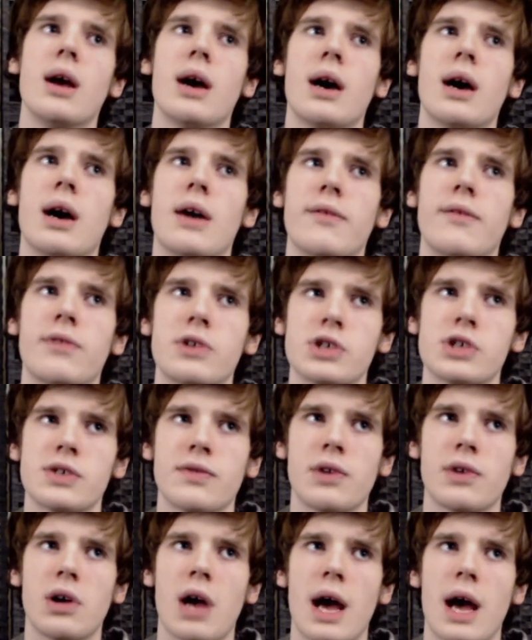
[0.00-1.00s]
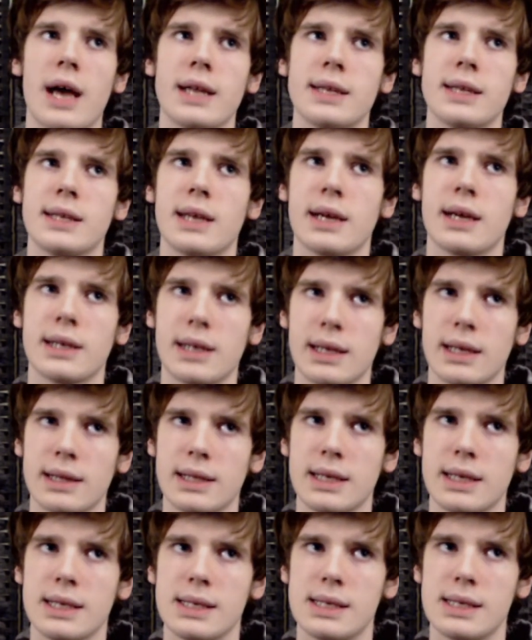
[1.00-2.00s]
First of all, I did not get
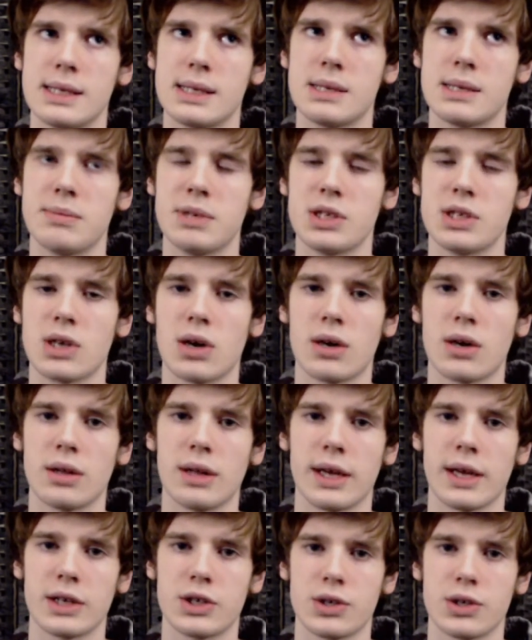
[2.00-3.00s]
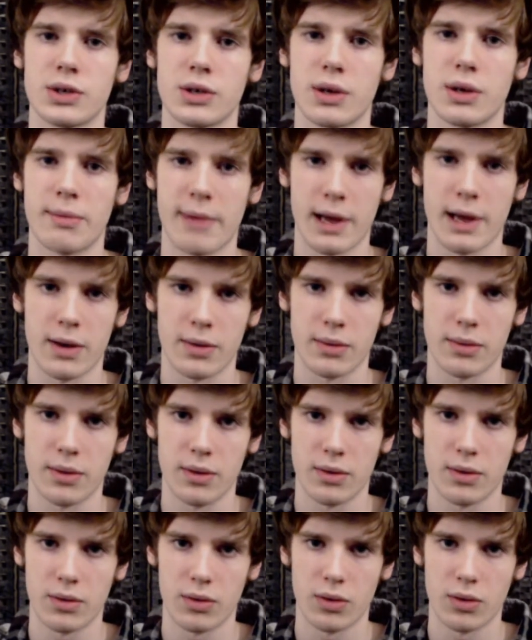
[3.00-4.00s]
these to be lectured about
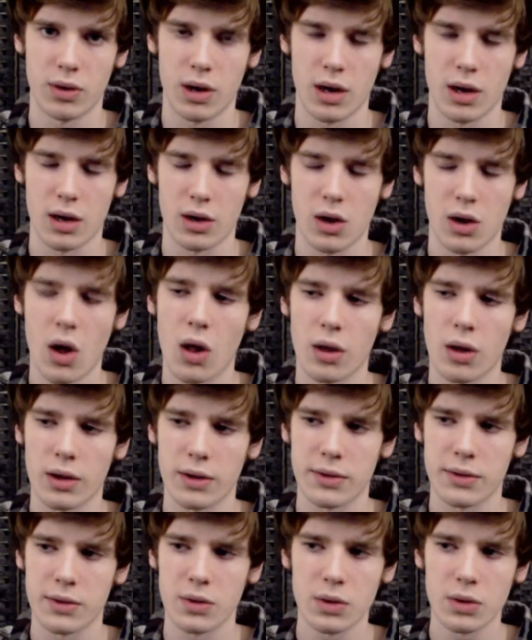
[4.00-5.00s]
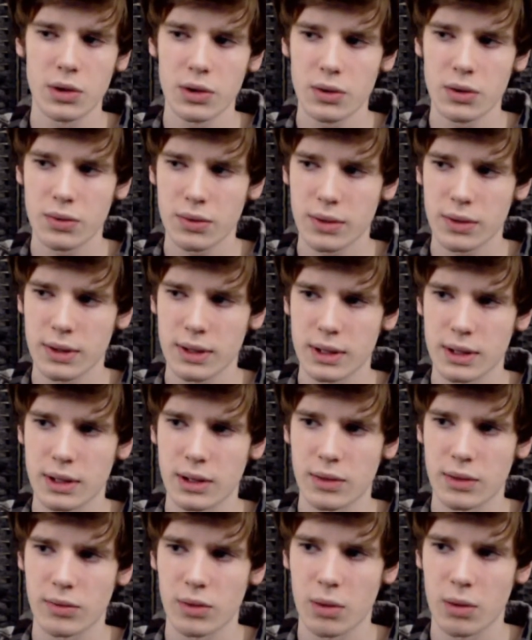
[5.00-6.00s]
Call of Cthulhu,
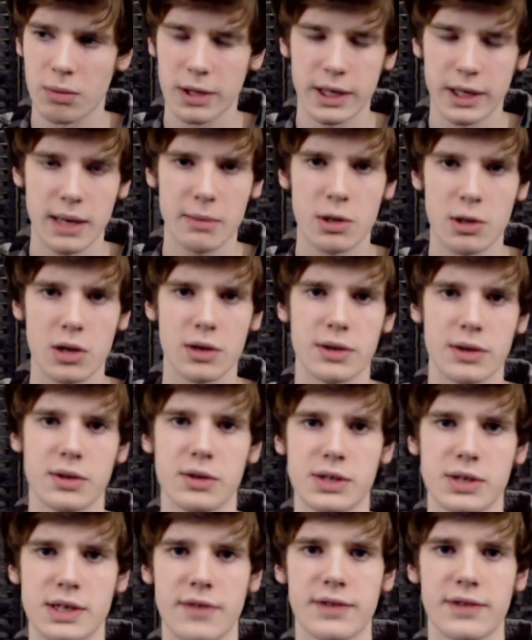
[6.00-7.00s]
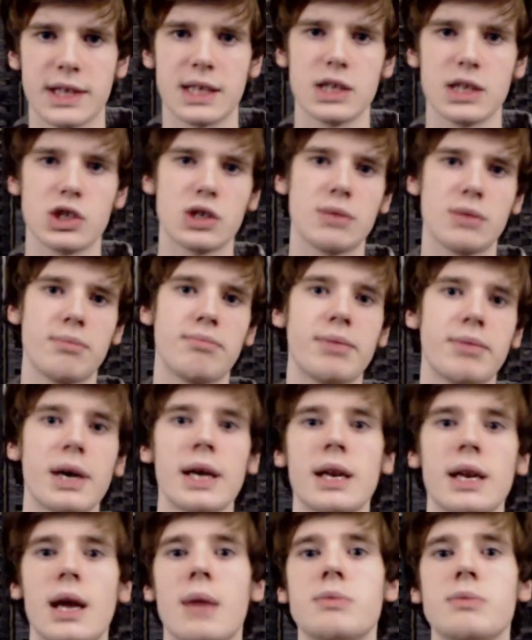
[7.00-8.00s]
the role-playing game, Call of Cthulhu 7th edition,
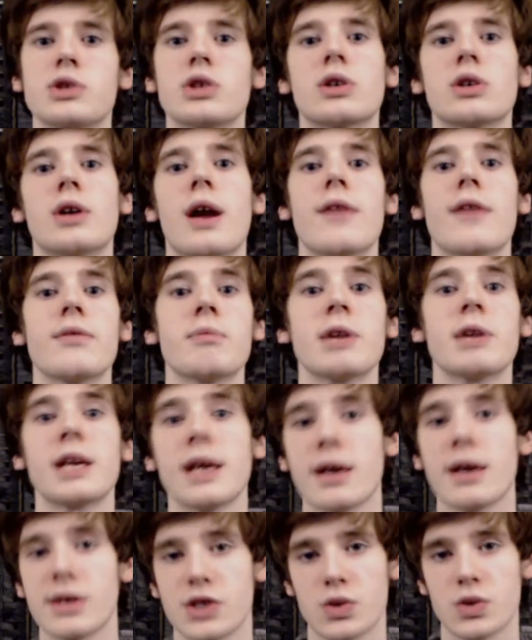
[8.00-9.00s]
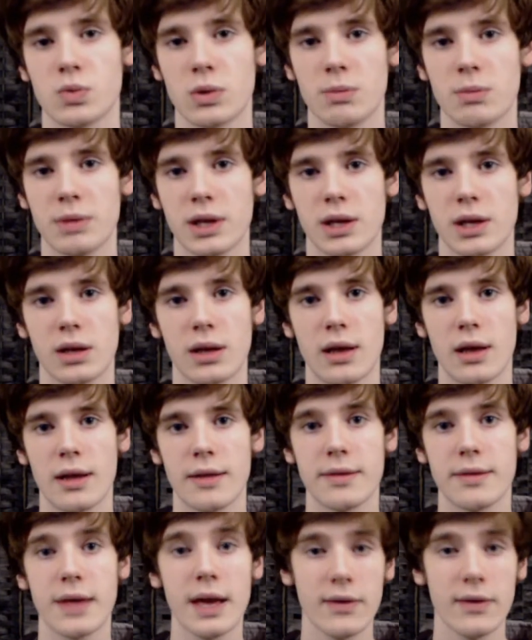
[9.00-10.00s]
but I'm sure everybody else will be
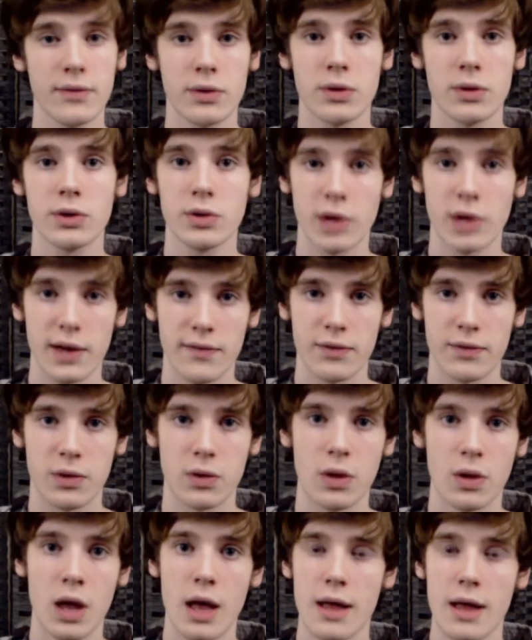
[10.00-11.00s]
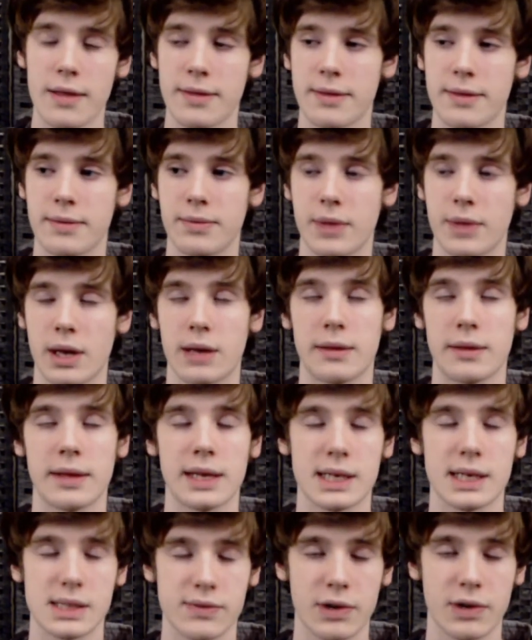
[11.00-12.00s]
thankful and grateful and think
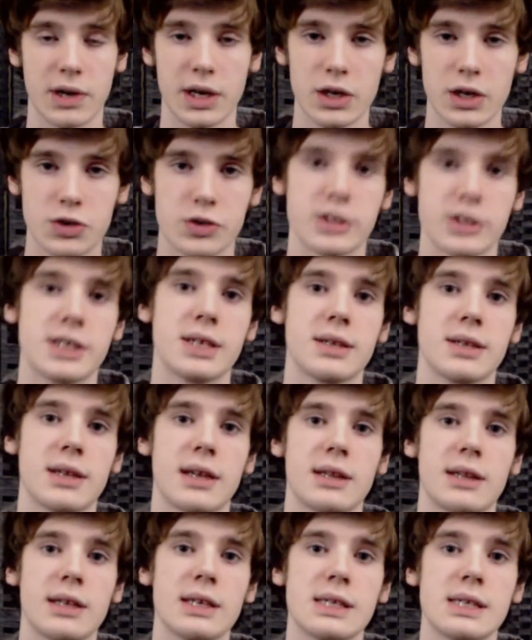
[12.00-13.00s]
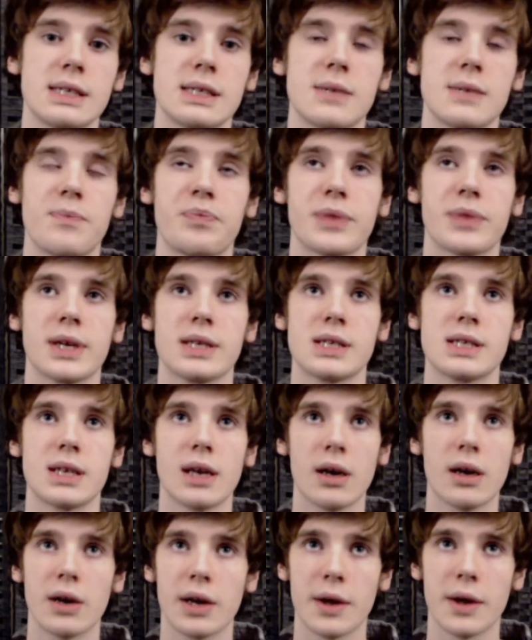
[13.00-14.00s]
it's very interesting that this
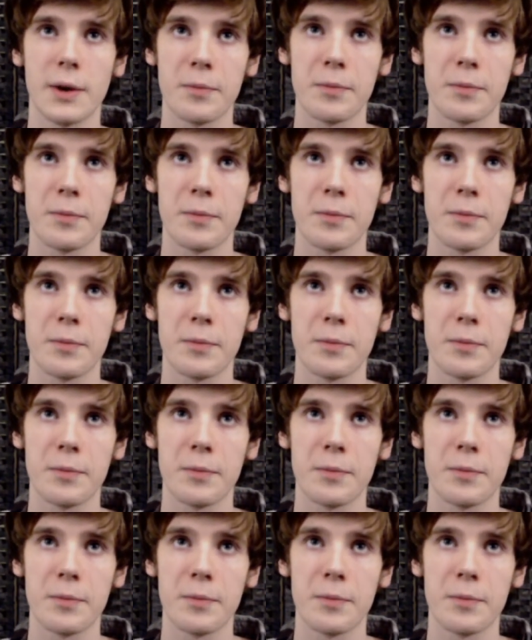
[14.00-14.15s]
scenario